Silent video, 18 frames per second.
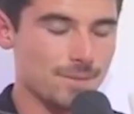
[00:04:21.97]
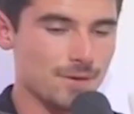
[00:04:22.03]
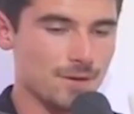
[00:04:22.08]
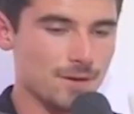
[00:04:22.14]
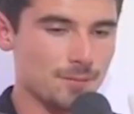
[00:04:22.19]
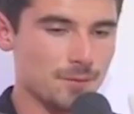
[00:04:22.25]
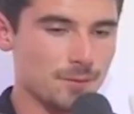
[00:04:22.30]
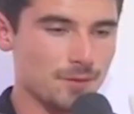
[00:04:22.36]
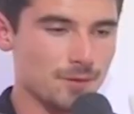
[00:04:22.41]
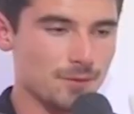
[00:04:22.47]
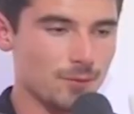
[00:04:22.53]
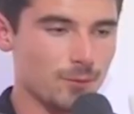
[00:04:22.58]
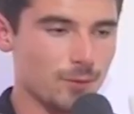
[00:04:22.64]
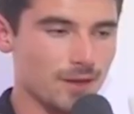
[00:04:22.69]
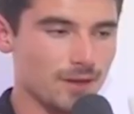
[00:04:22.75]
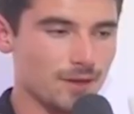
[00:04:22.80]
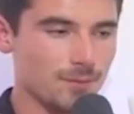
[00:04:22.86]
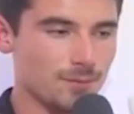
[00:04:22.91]
you know, I remember I would
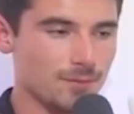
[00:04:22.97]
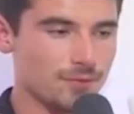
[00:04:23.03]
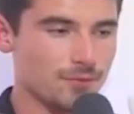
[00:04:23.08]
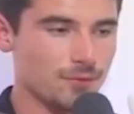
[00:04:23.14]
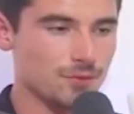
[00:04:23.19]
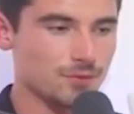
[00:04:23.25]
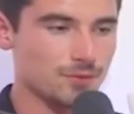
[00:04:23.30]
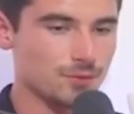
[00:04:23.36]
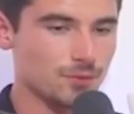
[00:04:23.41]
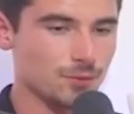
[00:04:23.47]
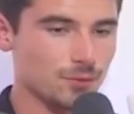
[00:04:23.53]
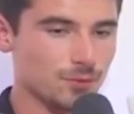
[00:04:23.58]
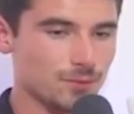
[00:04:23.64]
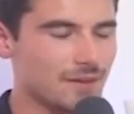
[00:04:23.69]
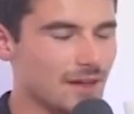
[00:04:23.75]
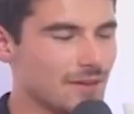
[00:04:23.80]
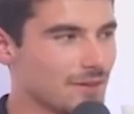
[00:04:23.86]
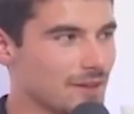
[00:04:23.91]
wake up before school,
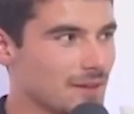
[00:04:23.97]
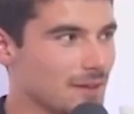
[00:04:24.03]
5